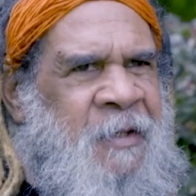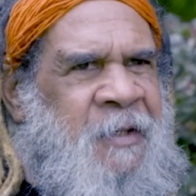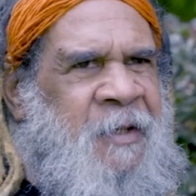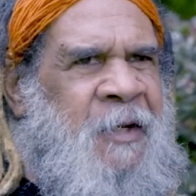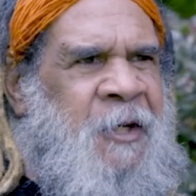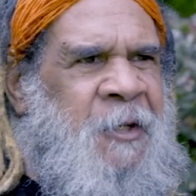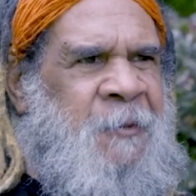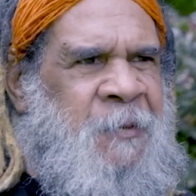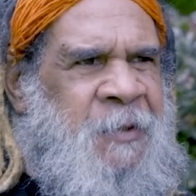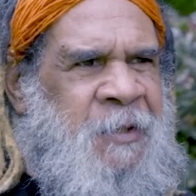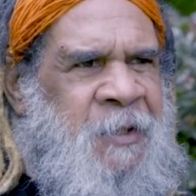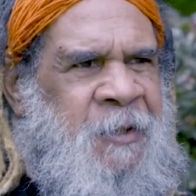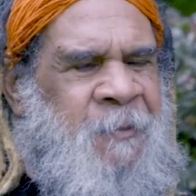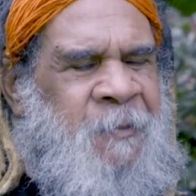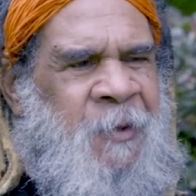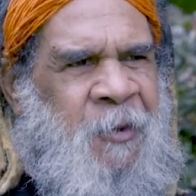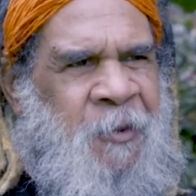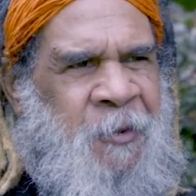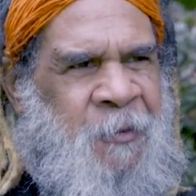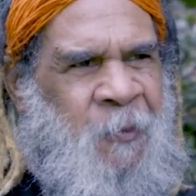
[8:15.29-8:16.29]
into those
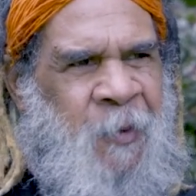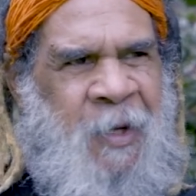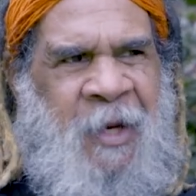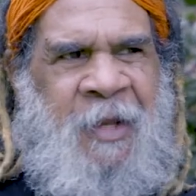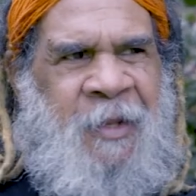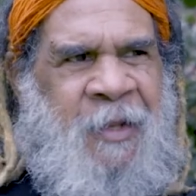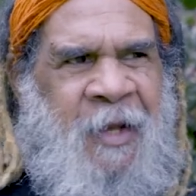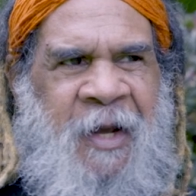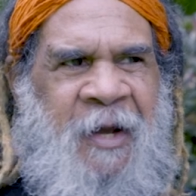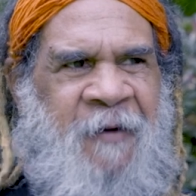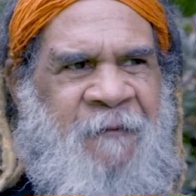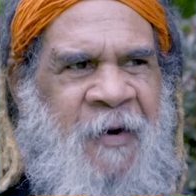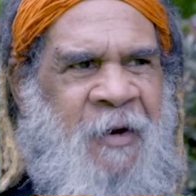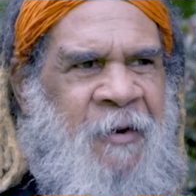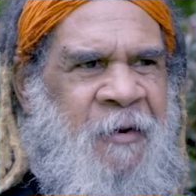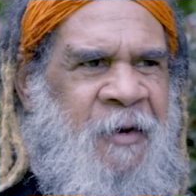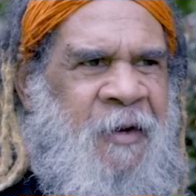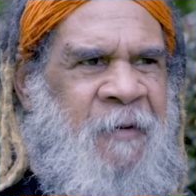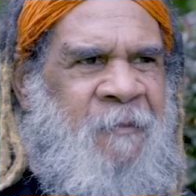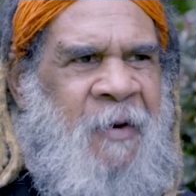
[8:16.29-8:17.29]
positions, because they are
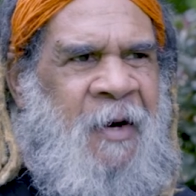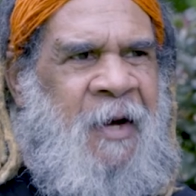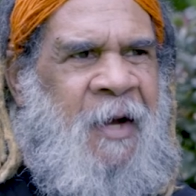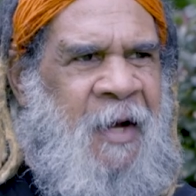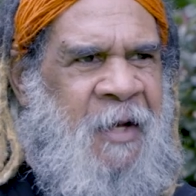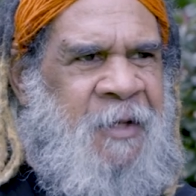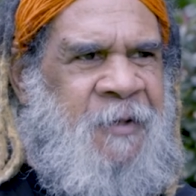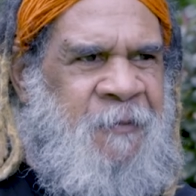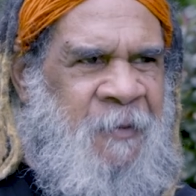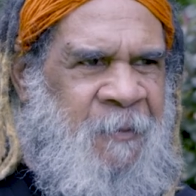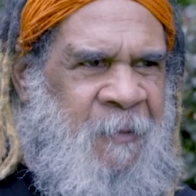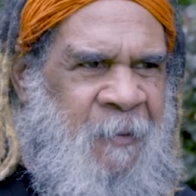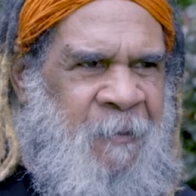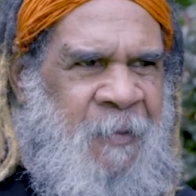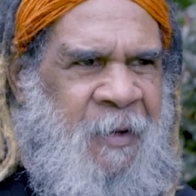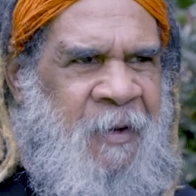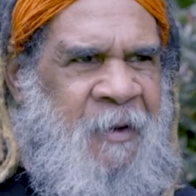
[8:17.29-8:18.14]
voted in by us, remember.